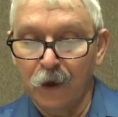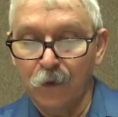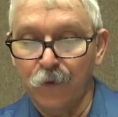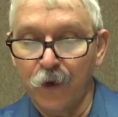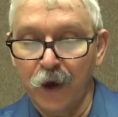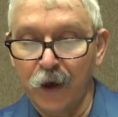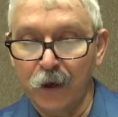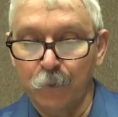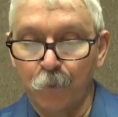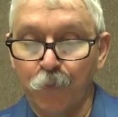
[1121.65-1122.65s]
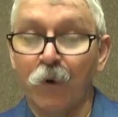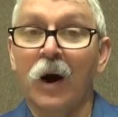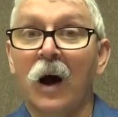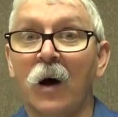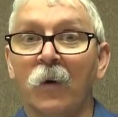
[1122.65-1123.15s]
they
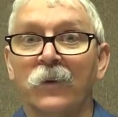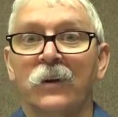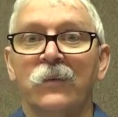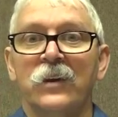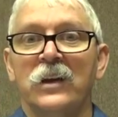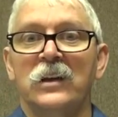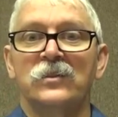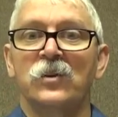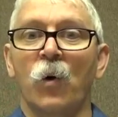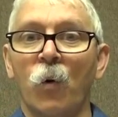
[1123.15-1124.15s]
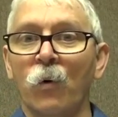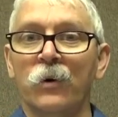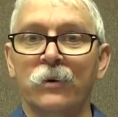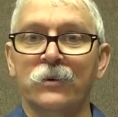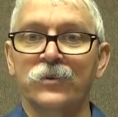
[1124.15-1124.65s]
brought these
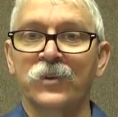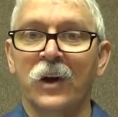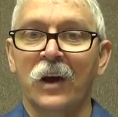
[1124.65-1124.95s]
orders